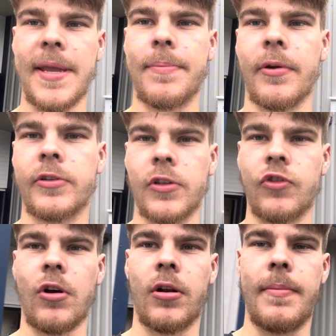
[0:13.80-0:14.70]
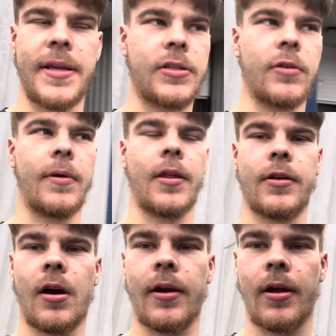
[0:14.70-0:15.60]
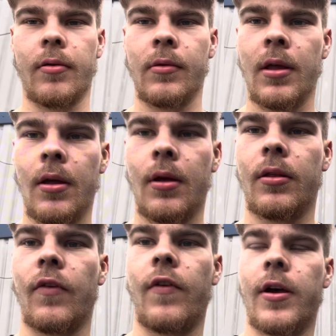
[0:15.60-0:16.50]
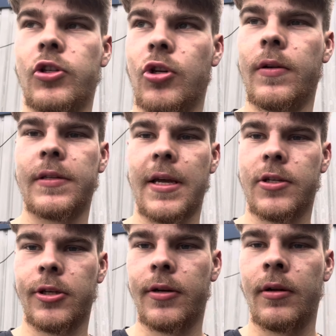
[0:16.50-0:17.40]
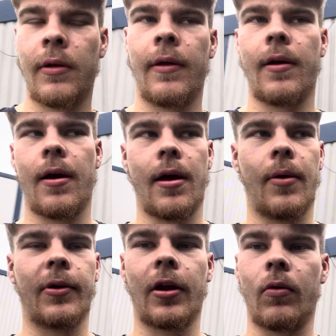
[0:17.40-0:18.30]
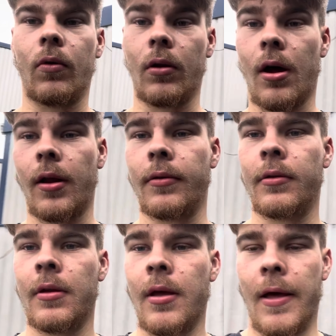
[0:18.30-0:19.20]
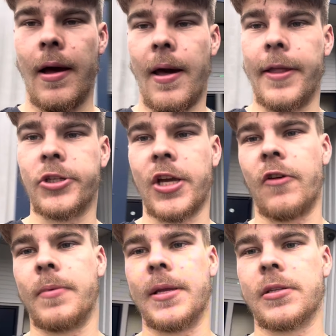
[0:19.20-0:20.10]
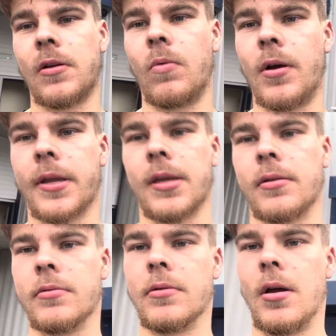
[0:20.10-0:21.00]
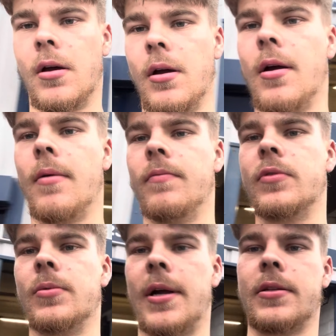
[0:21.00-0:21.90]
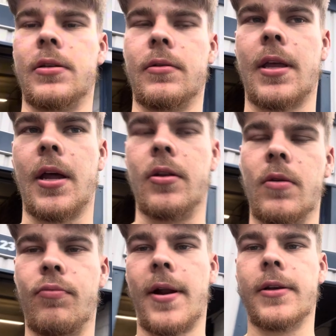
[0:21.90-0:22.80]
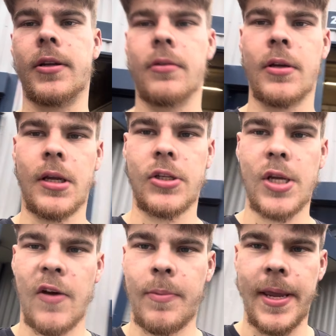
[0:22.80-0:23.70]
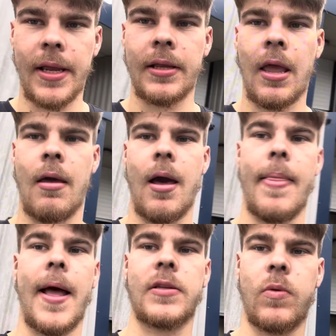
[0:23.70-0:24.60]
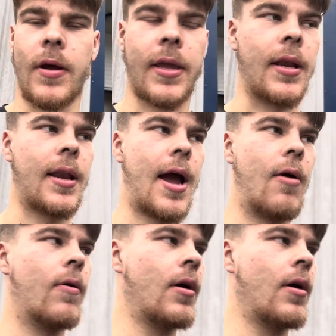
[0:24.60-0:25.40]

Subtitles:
boost controller mess up on the dyno the first tuning session. We got it all on and the GFB stopped working. So we have to get a brand new GFB and that's working now.